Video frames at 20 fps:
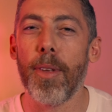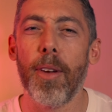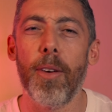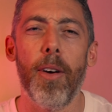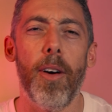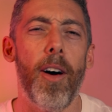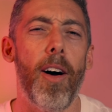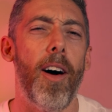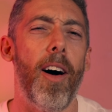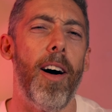
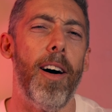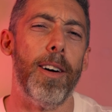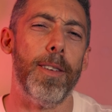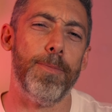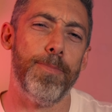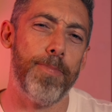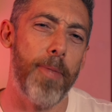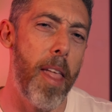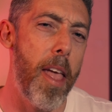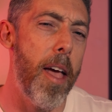Oh,
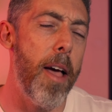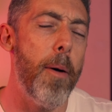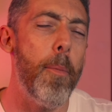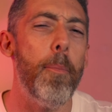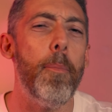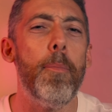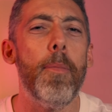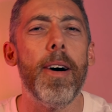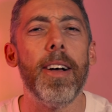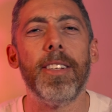
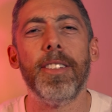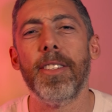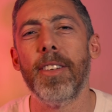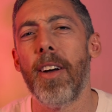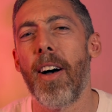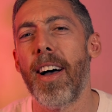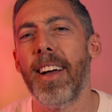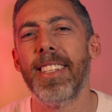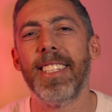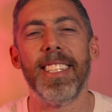much
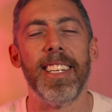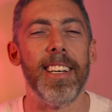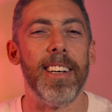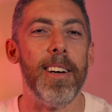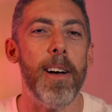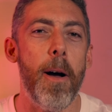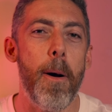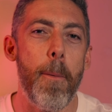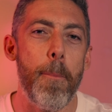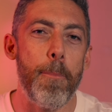nicer.
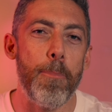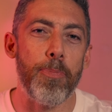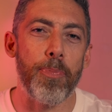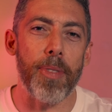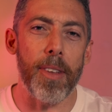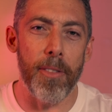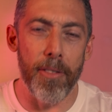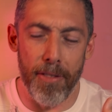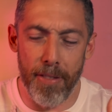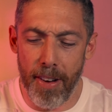
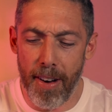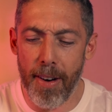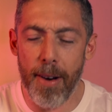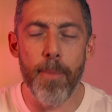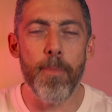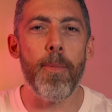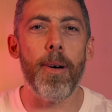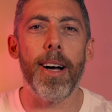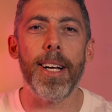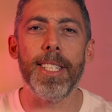Very
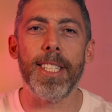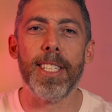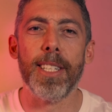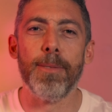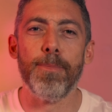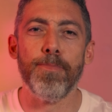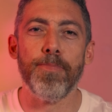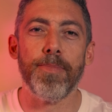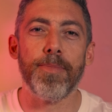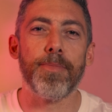much.
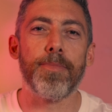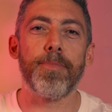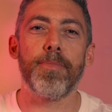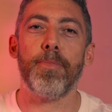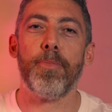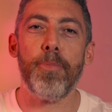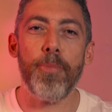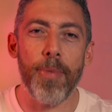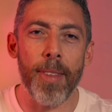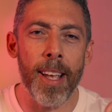
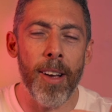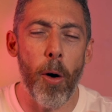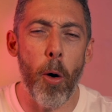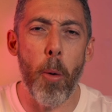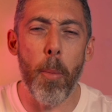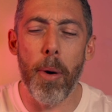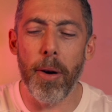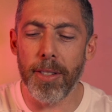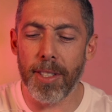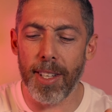
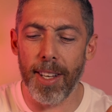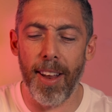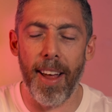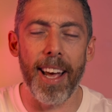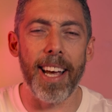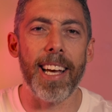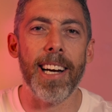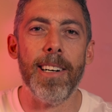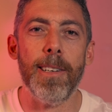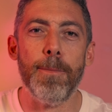Almost
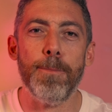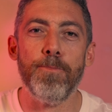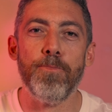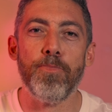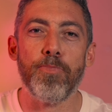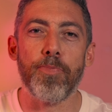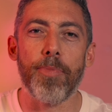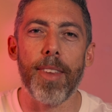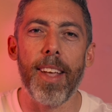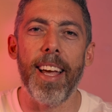like
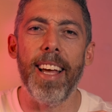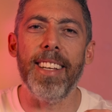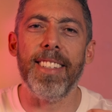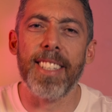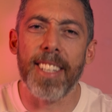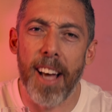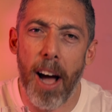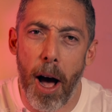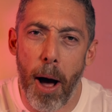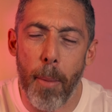it's
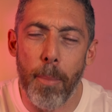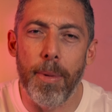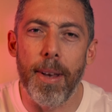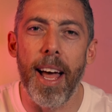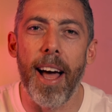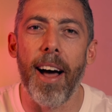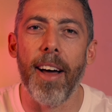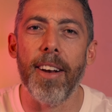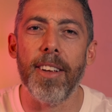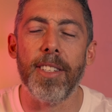calmed
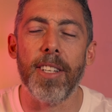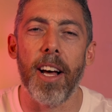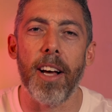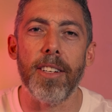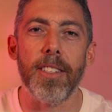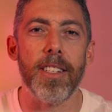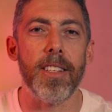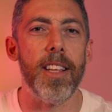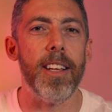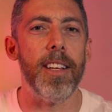down a touch.